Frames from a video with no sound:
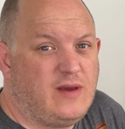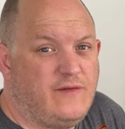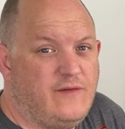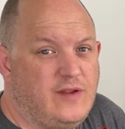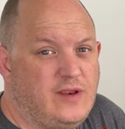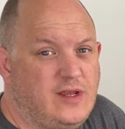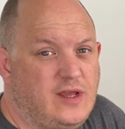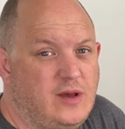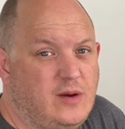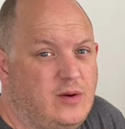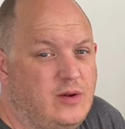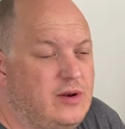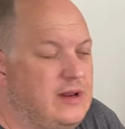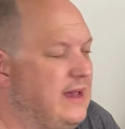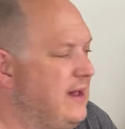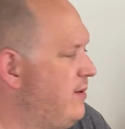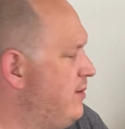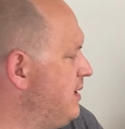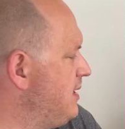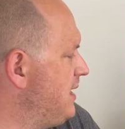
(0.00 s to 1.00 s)
video on
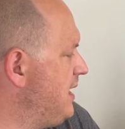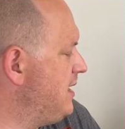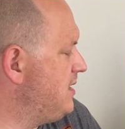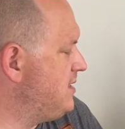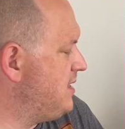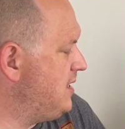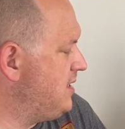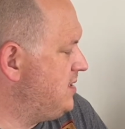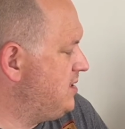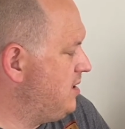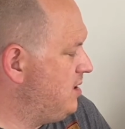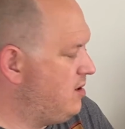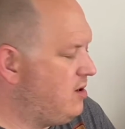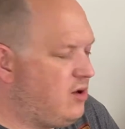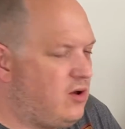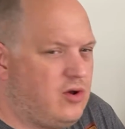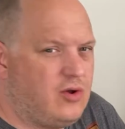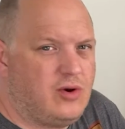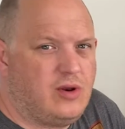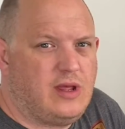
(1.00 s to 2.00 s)
how I get data
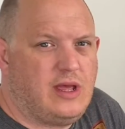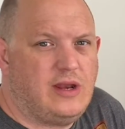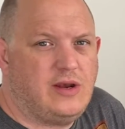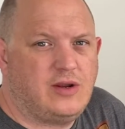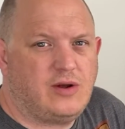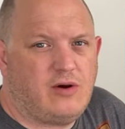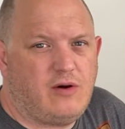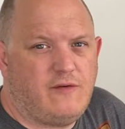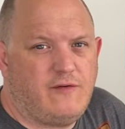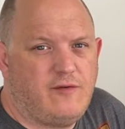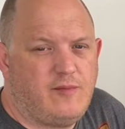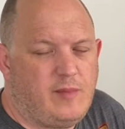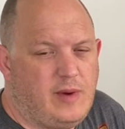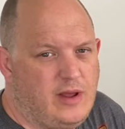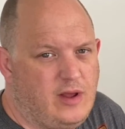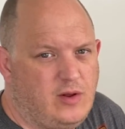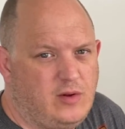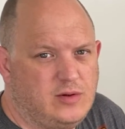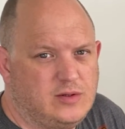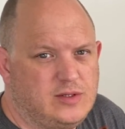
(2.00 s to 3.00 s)
on and off my
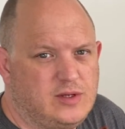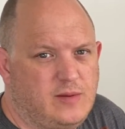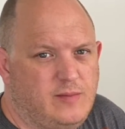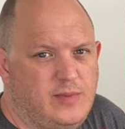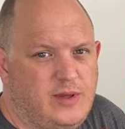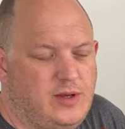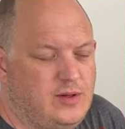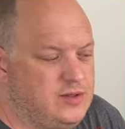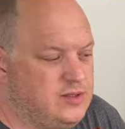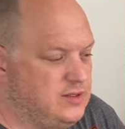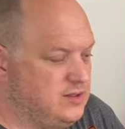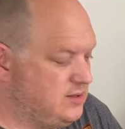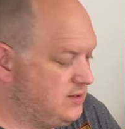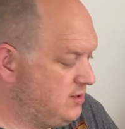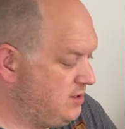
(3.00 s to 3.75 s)
old computers